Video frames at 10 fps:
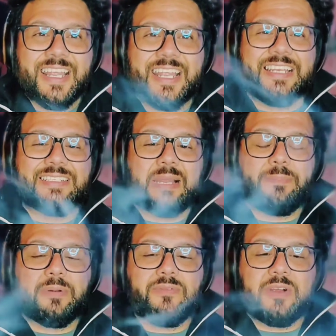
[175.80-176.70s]
any type
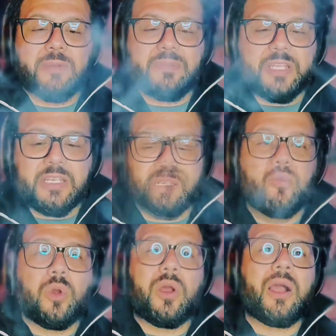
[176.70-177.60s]
of um, thing
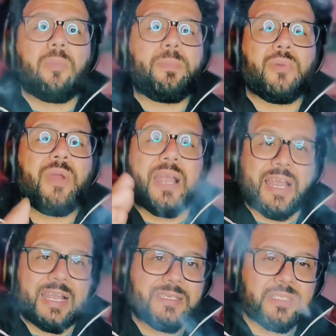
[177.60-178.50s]
will help you
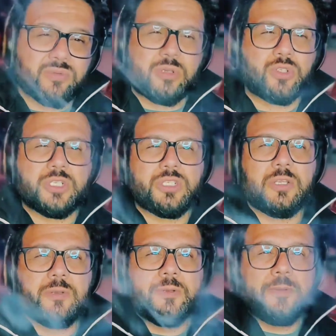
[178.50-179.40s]
act, is what I'm trying to say.
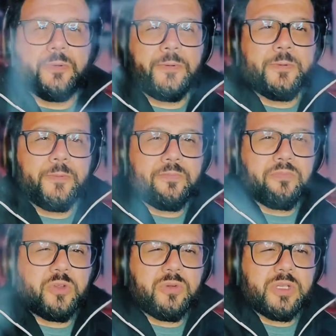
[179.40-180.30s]

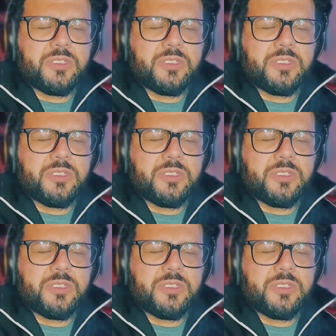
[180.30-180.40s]
So let's uh,